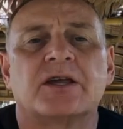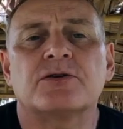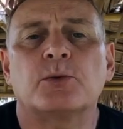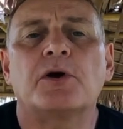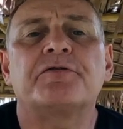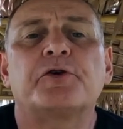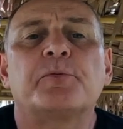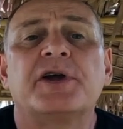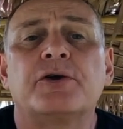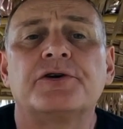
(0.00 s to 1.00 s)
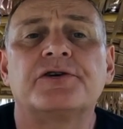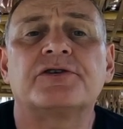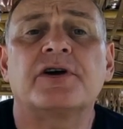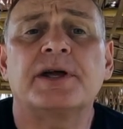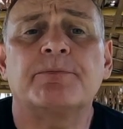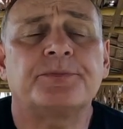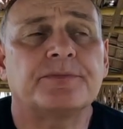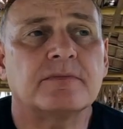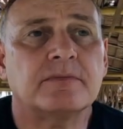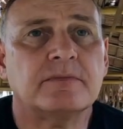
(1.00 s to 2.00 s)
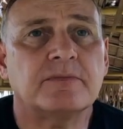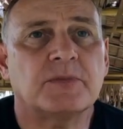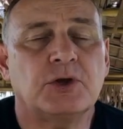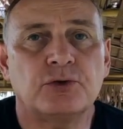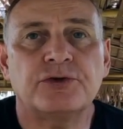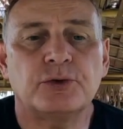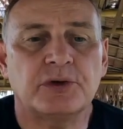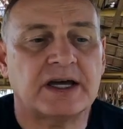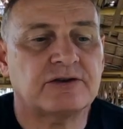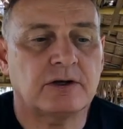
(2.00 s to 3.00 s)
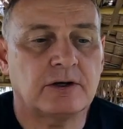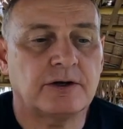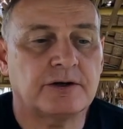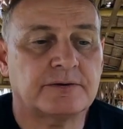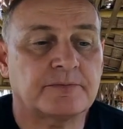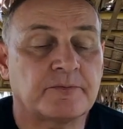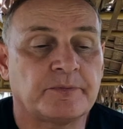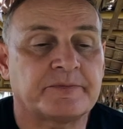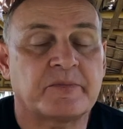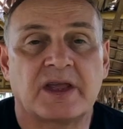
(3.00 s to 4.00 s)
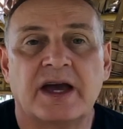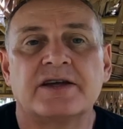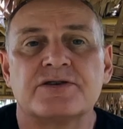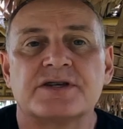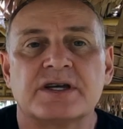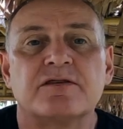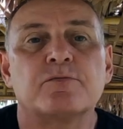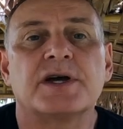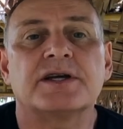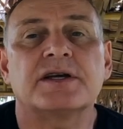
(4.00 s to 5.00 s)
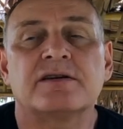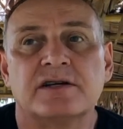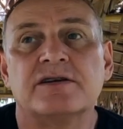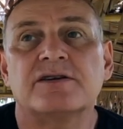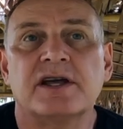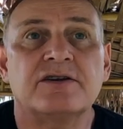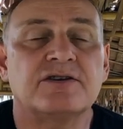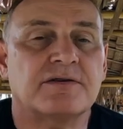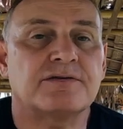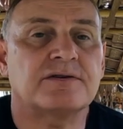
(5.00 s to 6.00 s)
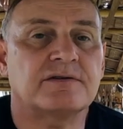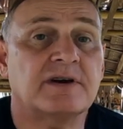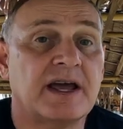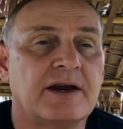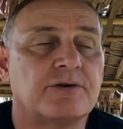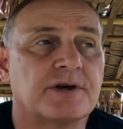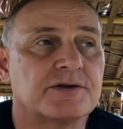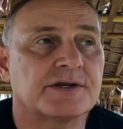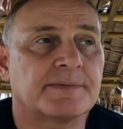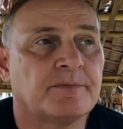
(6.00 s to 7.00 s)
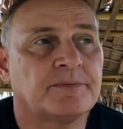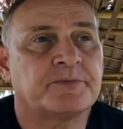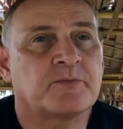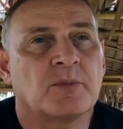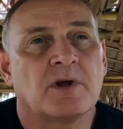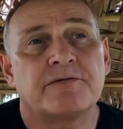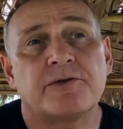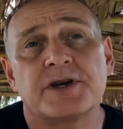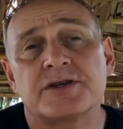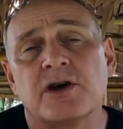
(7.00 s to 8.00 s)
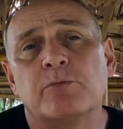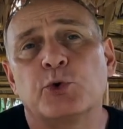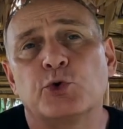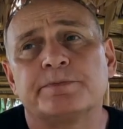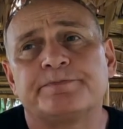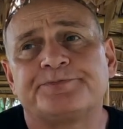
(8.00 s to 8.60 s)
So over a period of time, you do get to learn how to save money in different areas. For example,